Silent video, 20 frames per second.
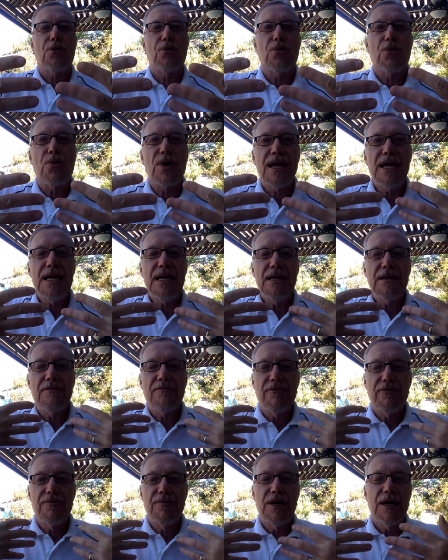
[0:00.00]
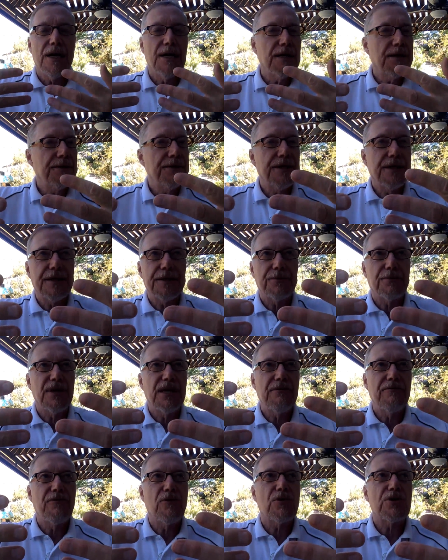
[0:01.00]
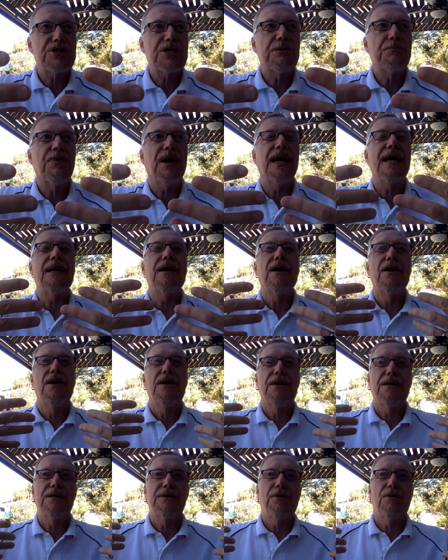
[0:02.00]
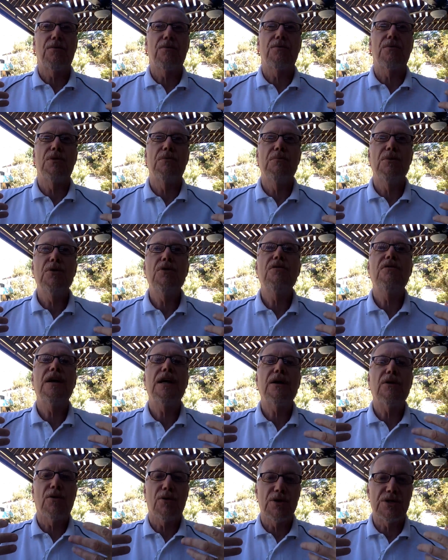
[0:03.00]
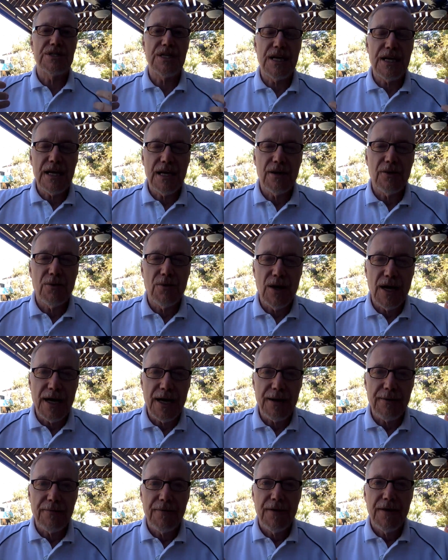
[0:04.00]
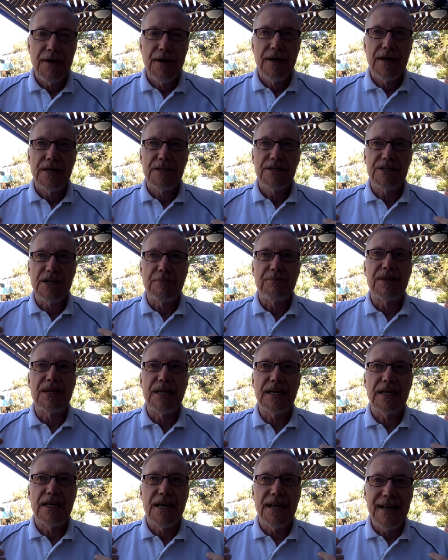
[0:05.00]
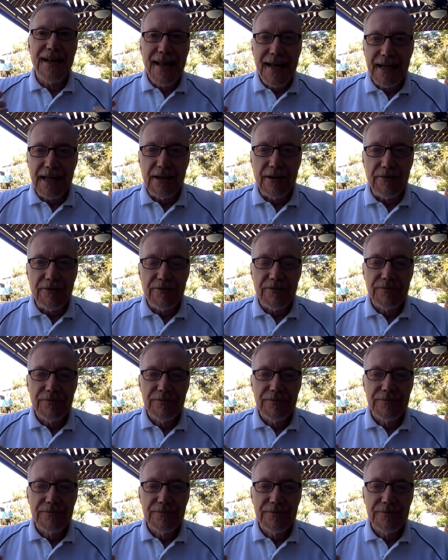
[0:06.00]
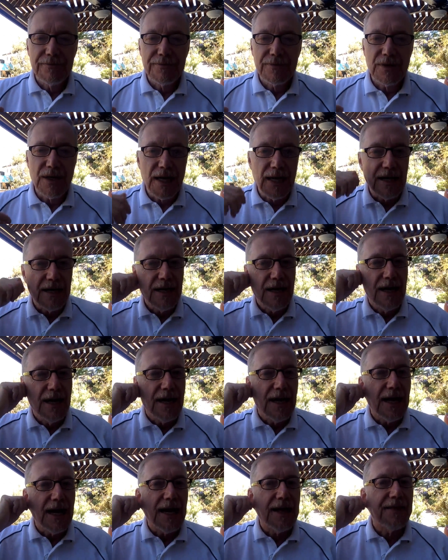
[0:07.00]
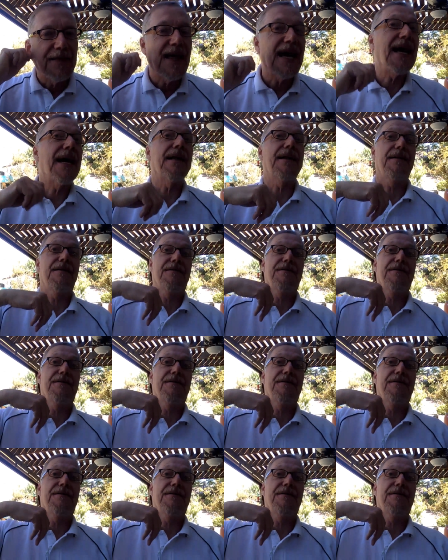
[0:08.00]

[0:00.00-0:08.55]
reinf uh, uh, reinforcing by removing or taking away something negative, okay? And that